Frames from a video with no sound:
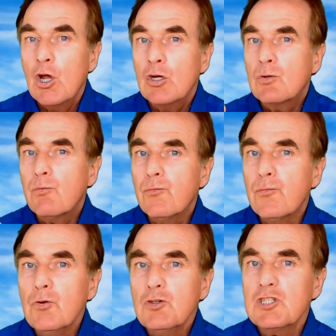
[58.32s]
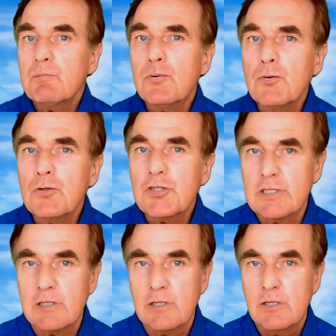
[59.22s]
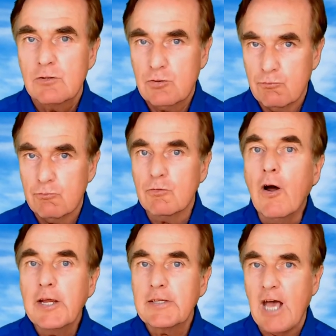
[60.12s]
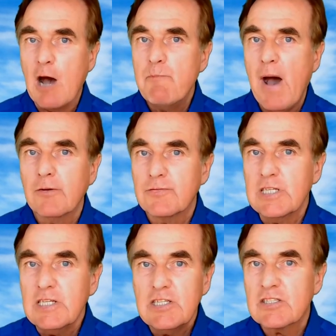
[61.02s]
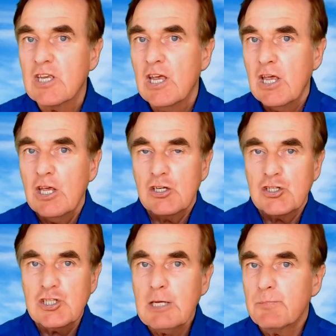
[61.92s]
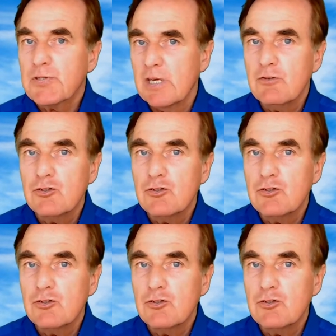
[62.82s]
The first person to write about these shapes and